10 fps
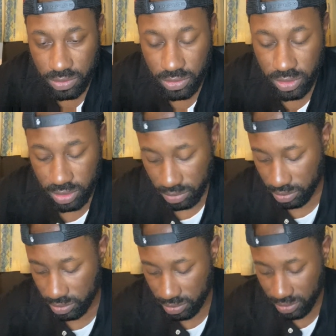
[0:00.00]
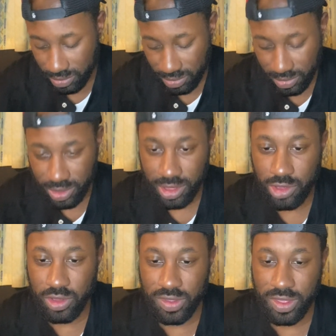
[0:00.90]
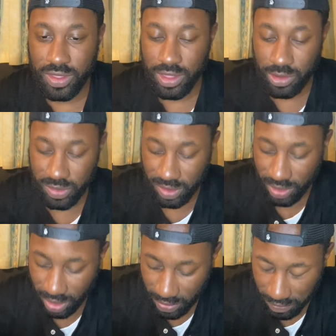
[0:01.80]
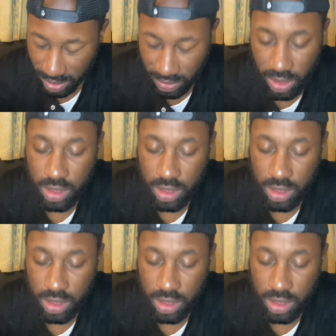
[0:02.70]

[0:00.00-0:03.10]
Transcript: What? I just want to see the girl's face.